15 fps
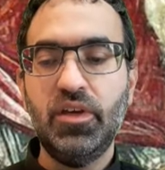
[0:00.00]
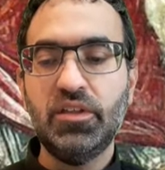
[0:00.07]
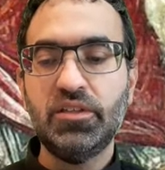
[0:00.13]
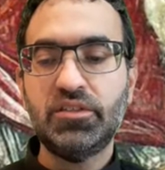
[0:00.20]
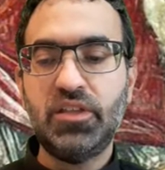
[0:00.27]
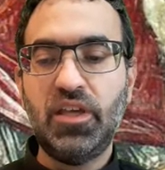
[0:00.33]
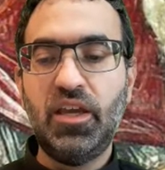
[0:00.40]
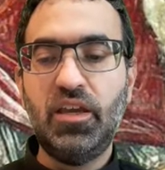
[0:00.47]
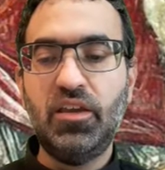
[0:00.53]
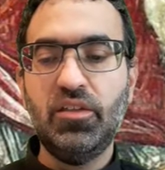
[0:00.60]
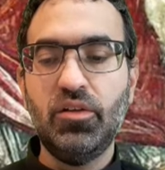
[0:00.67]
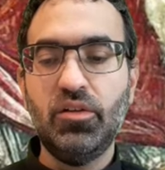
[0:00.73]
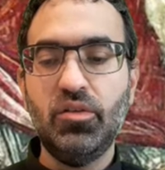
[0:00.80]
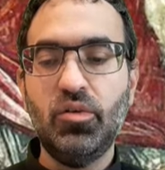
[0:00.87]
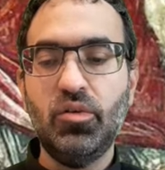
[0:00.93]
Say,
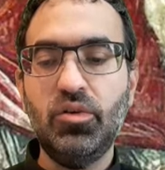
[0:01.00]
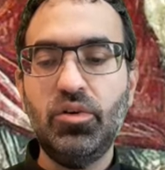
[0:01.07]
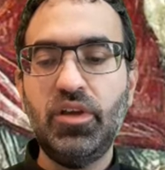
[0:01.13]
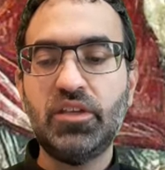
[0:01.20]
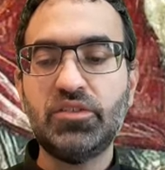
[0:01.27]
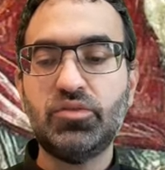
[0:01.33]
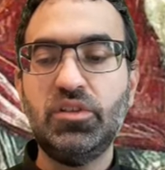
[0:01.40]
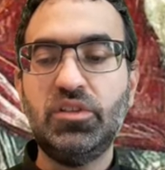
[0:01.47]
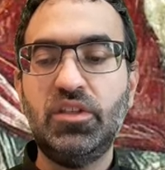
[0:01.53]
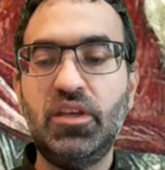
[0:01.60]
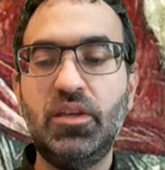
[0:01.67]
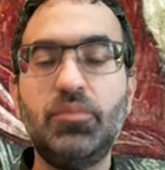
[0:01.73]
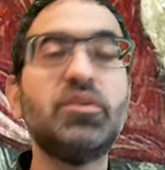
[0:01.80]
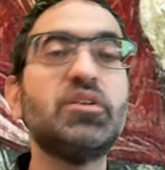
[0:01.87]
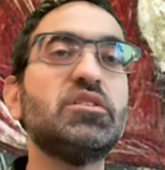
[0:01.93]
the Lord has
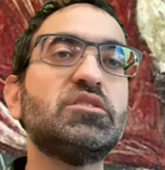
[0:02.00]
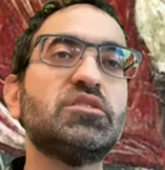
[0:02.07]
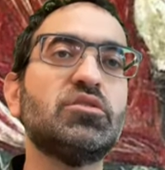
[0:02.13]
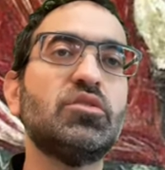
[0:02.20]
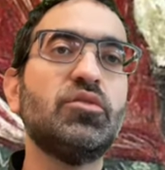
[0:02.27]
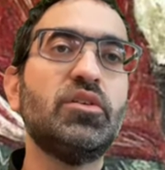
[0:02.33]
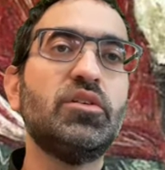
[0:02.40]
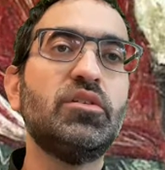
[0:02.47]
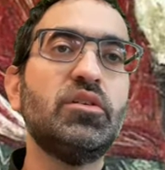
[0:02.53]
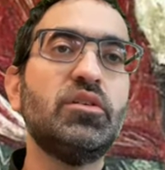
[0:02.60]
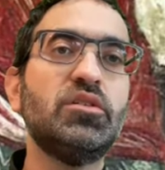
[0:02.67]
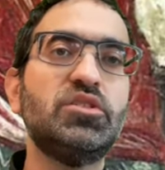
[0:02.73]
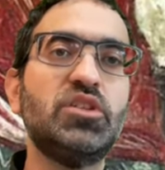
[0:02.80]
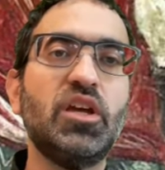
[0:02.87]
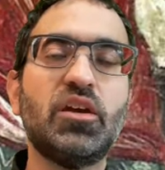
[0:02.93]
redeemed his servant
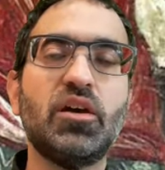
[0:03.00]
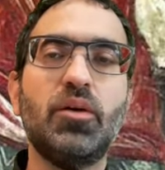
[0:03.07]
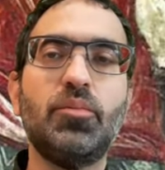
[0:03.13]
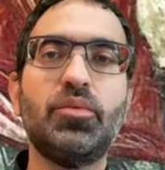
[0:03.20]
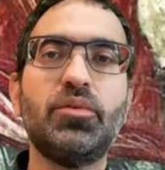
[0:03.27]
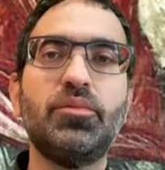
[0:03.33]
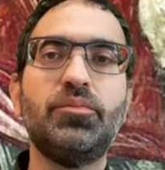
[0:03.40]
Jacob.